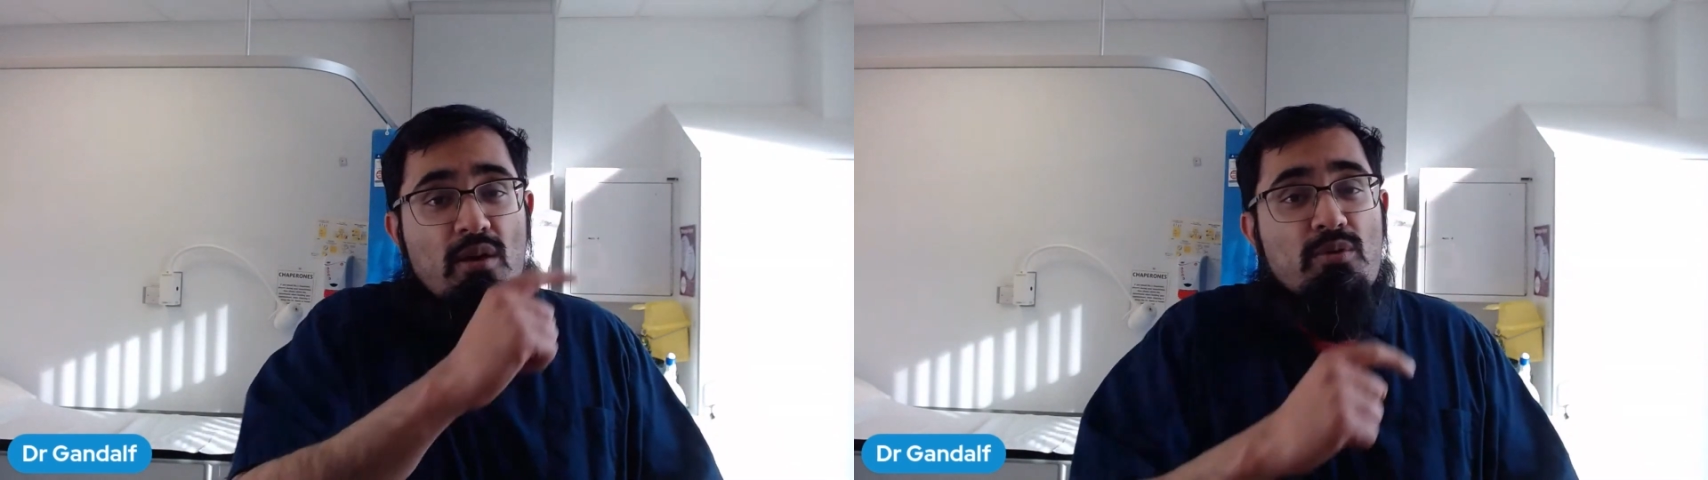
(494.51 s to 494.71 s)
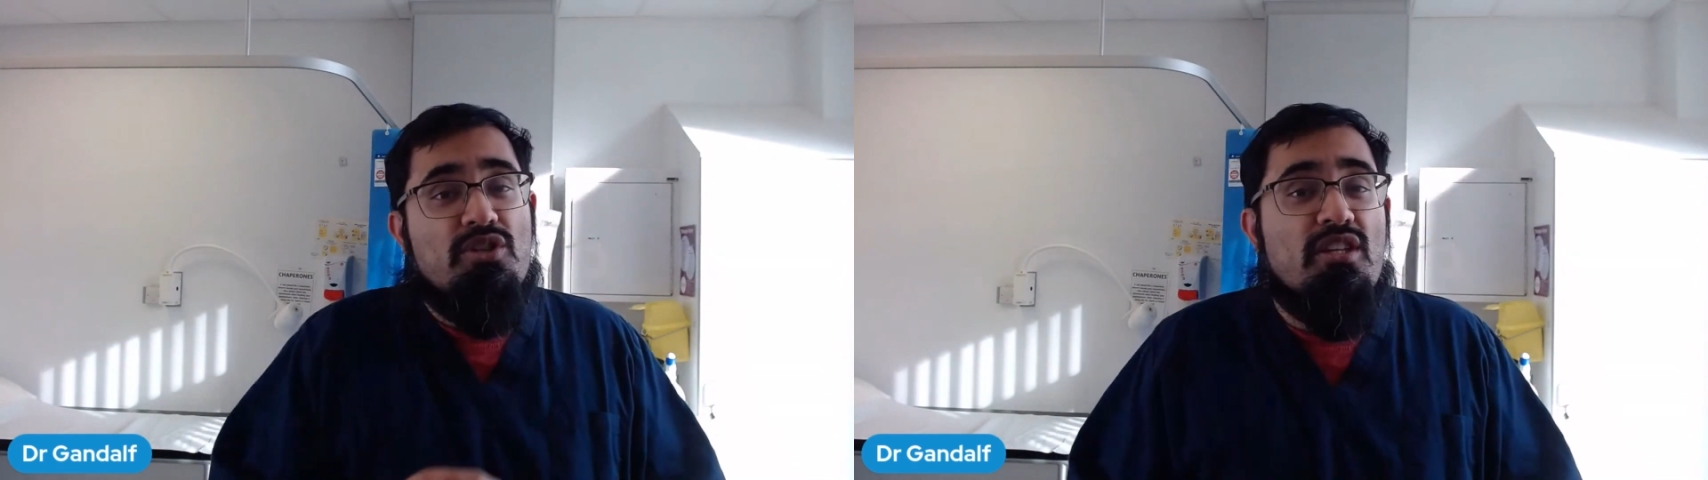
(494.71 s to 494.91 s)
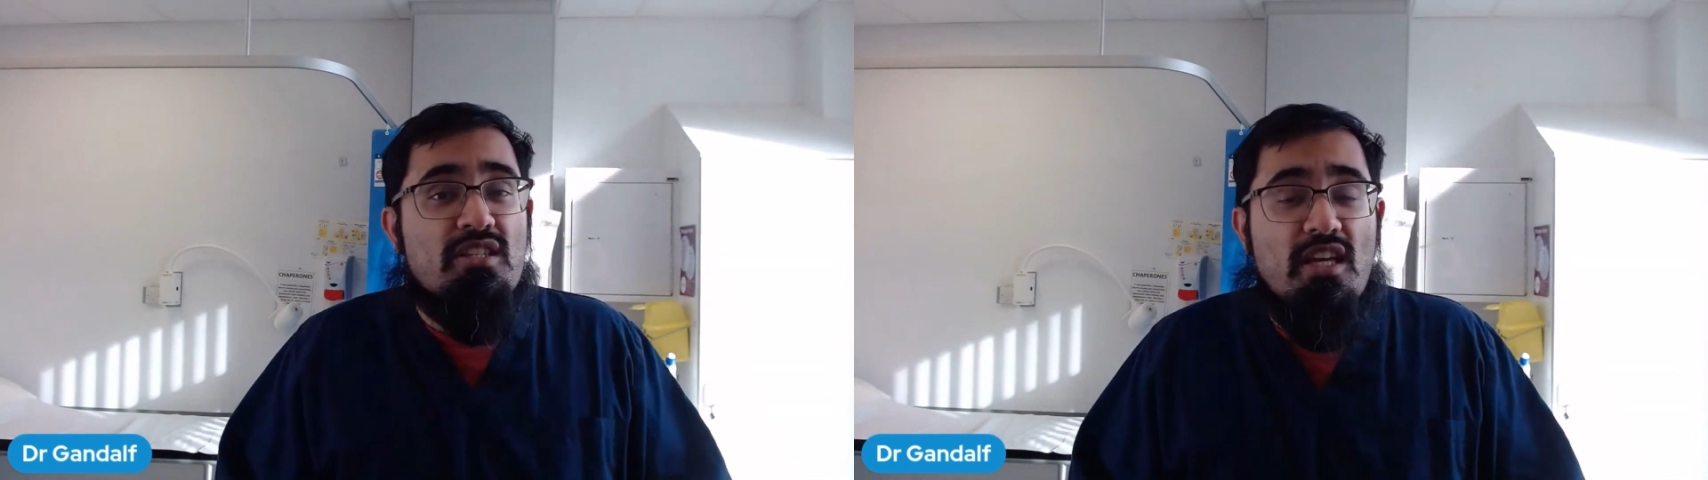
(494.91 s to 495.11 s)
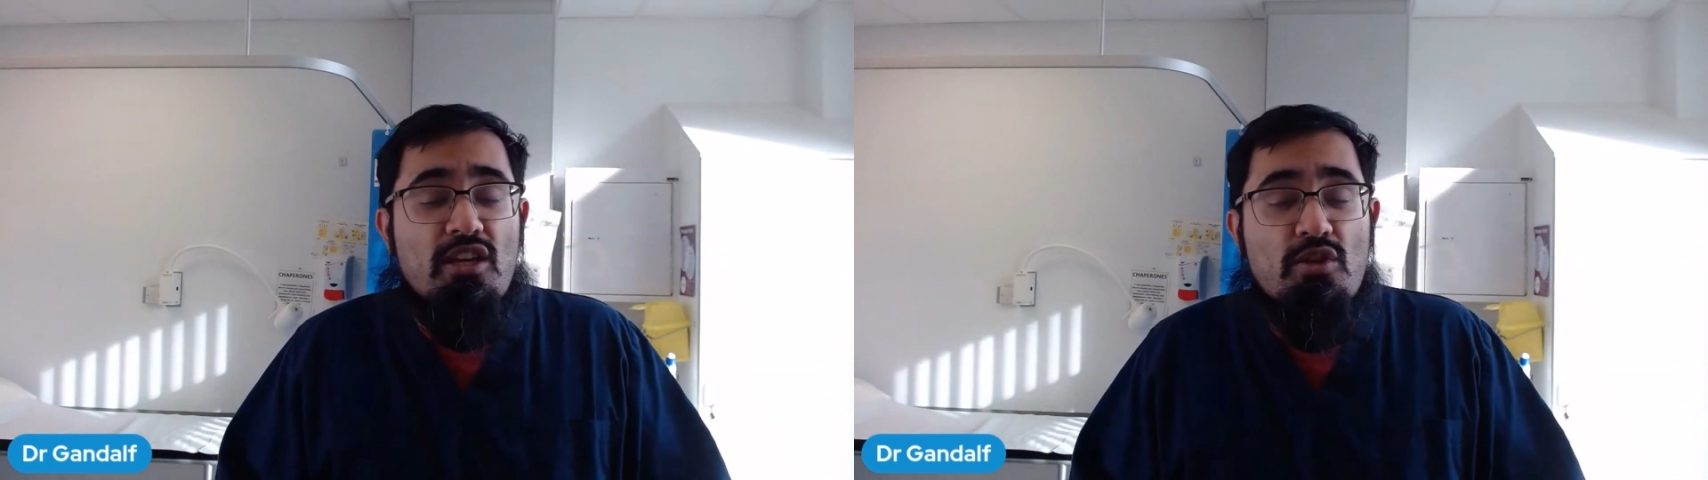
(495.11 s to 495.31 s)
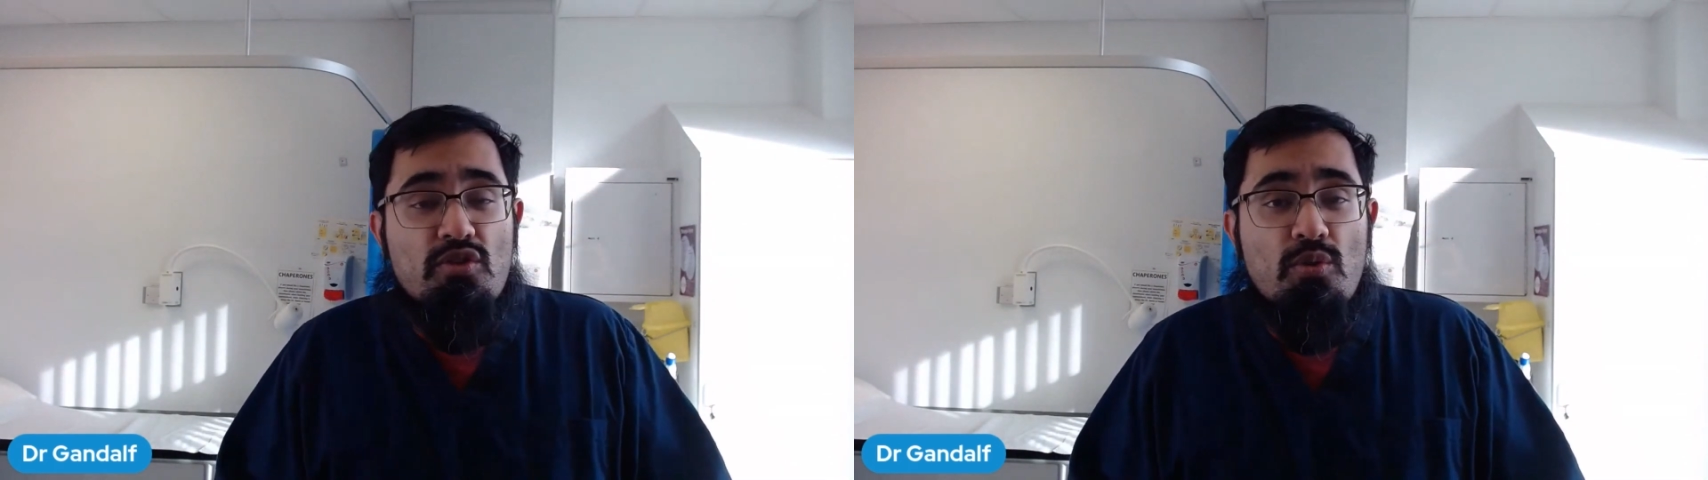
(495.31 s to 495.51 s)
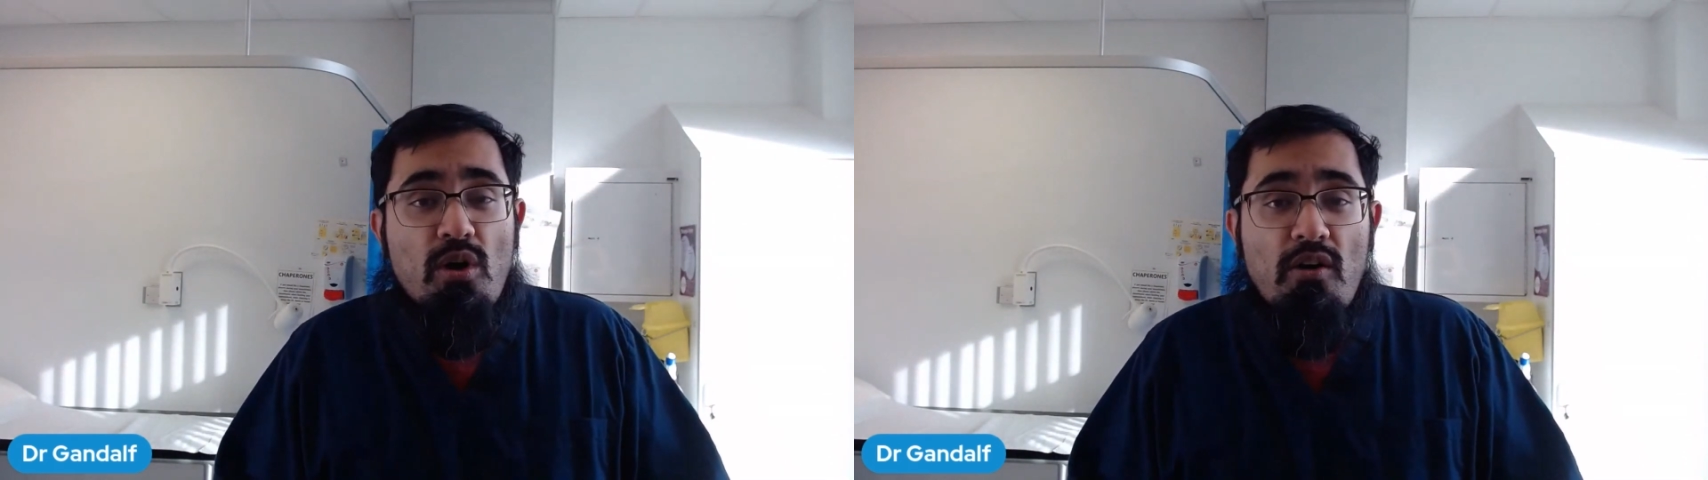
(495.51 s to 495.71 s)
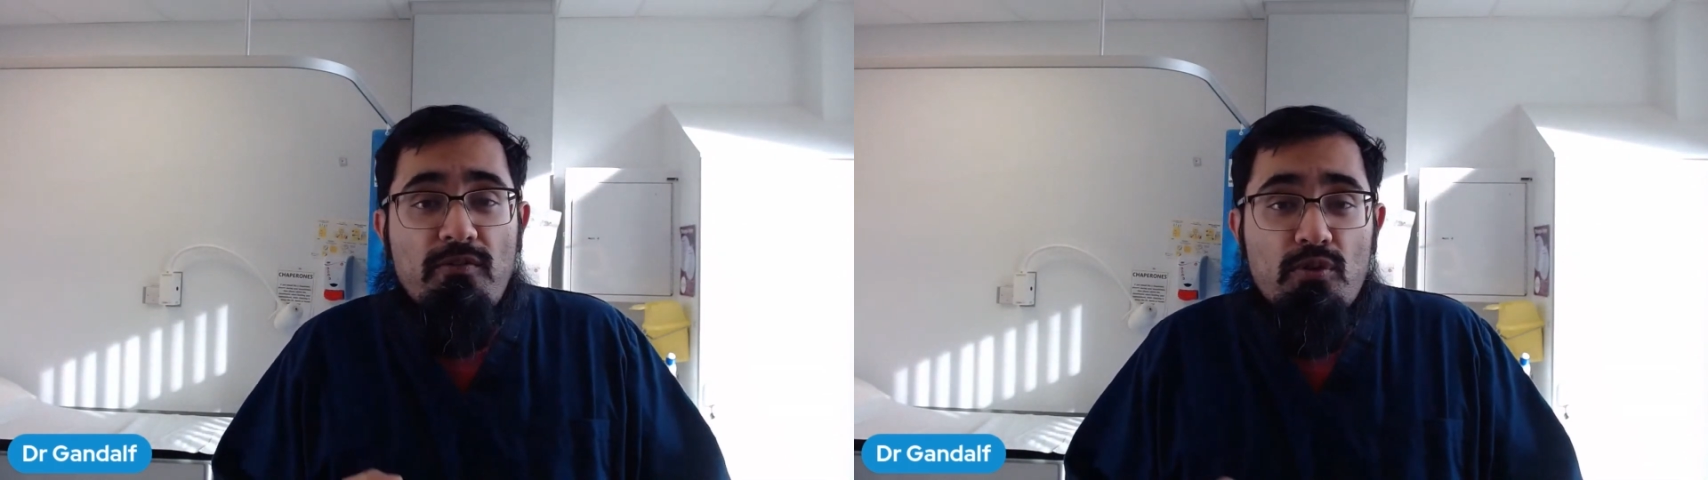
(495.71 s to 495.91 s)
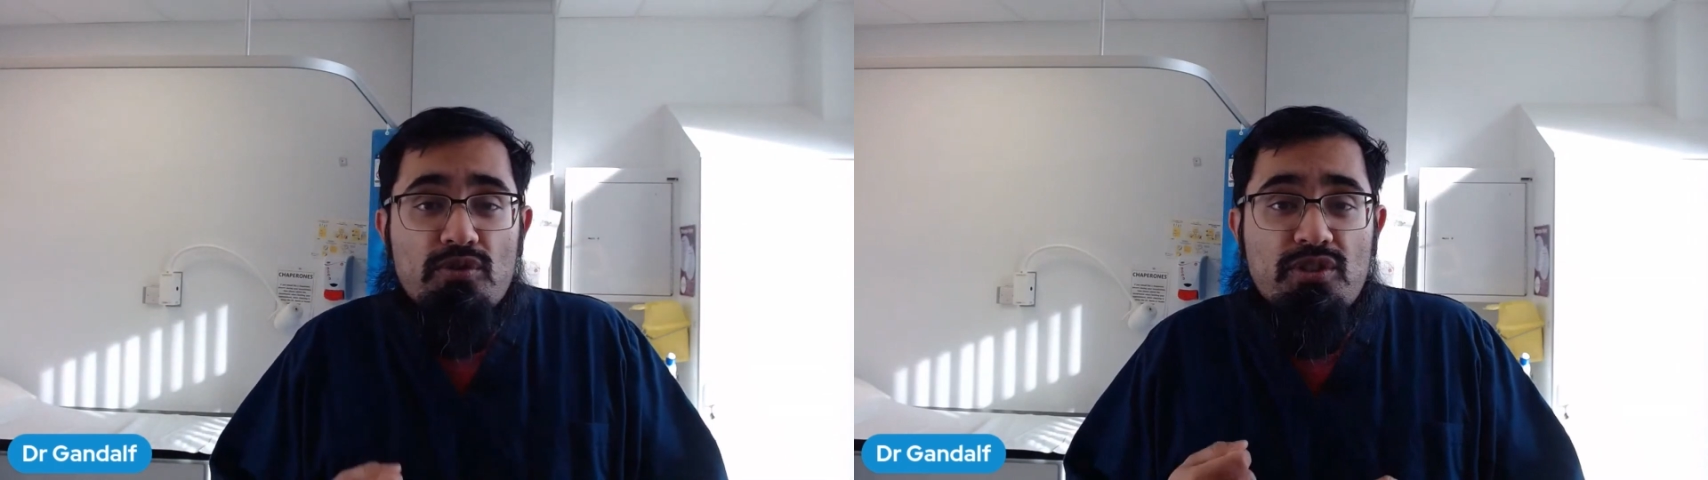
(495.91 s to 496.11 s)
which is going to take you to our
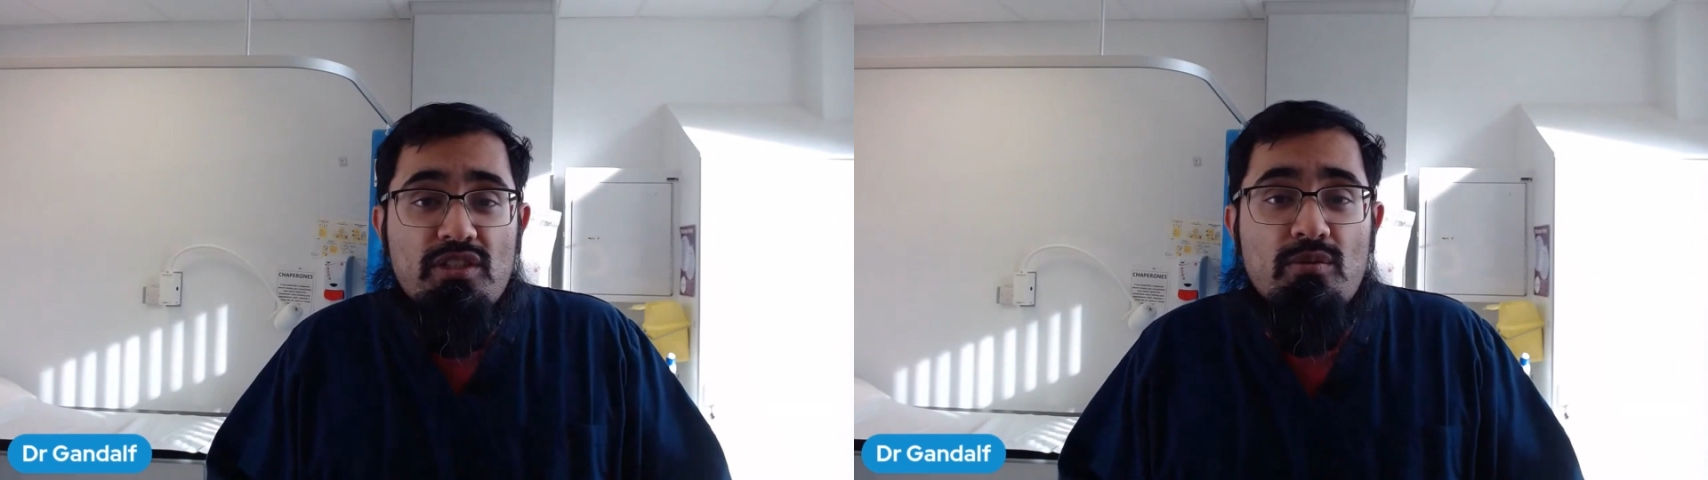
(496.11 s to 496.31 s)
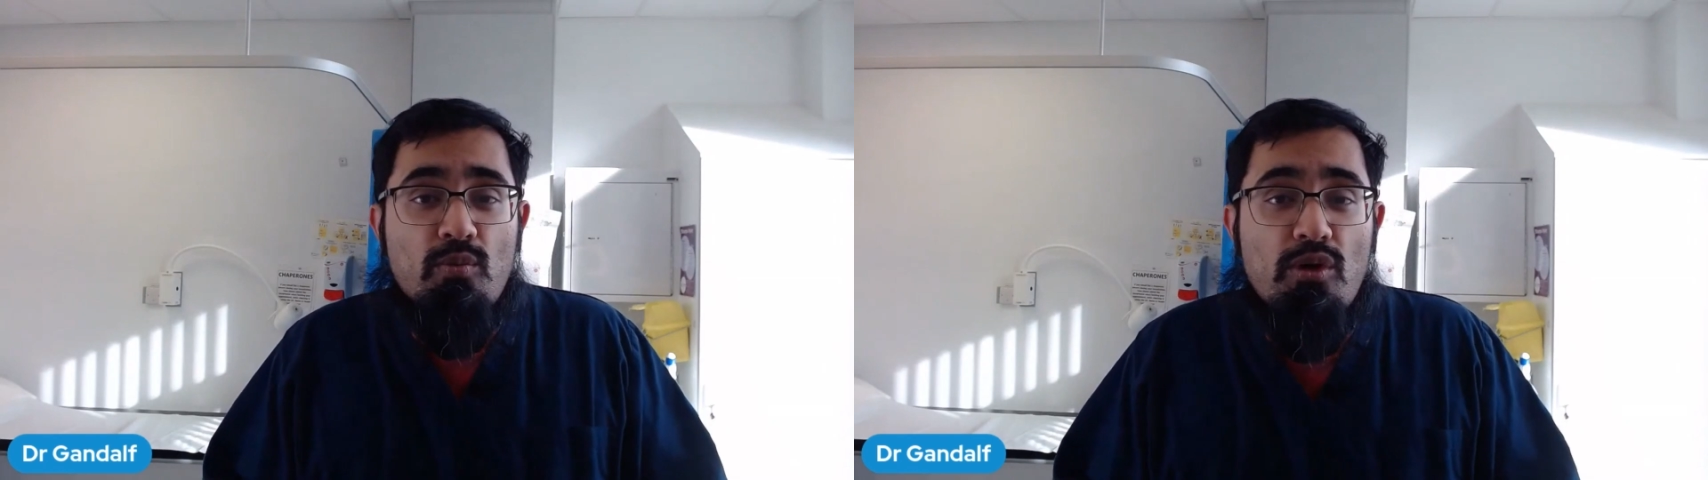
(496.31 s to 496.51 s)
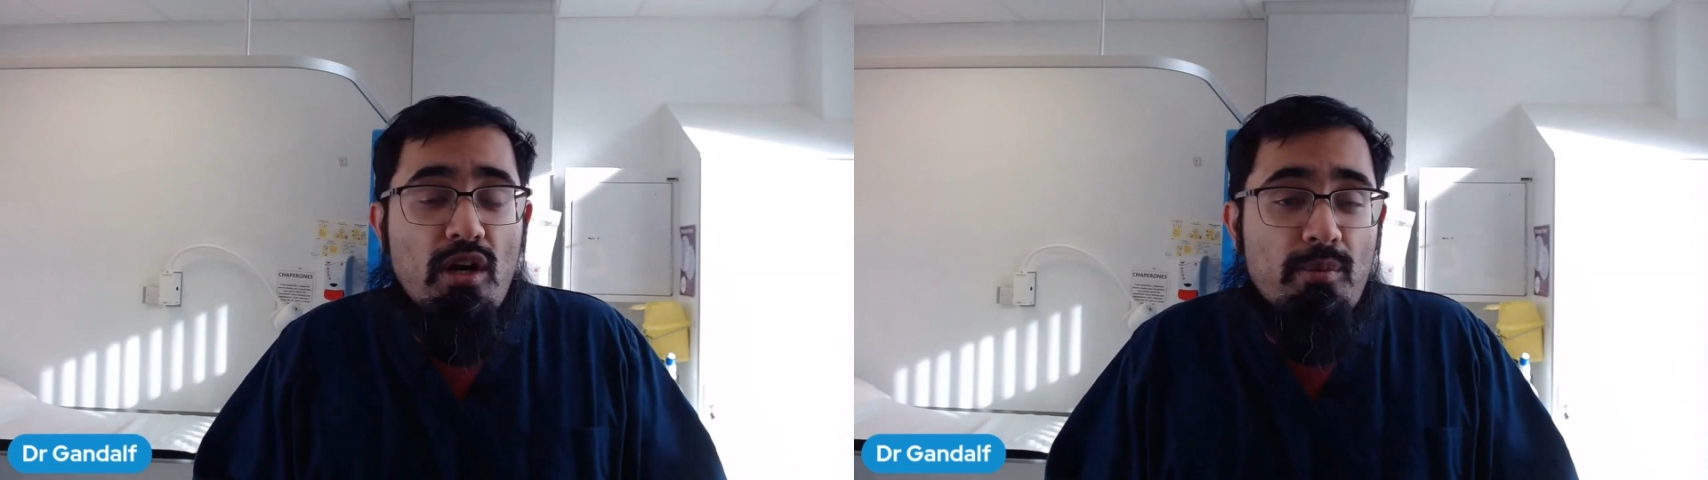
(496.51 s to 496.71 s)
full System One